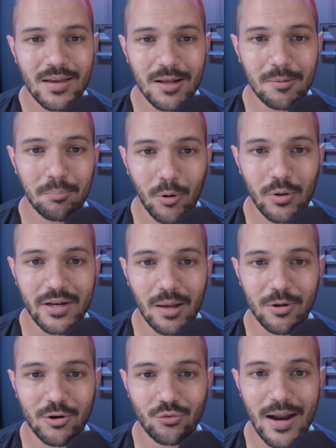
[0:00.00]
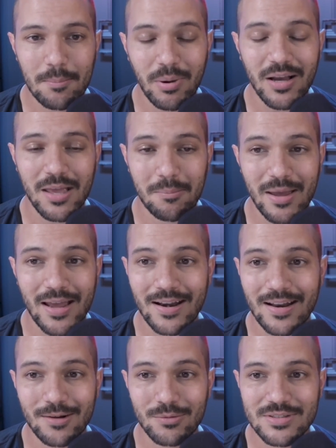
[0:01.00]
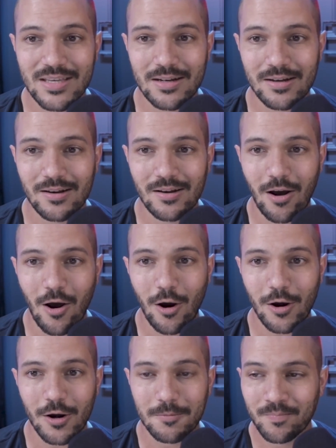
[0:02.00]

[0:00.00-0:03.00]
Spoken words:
and pulling up a dry bucket, man. And it was getting hard.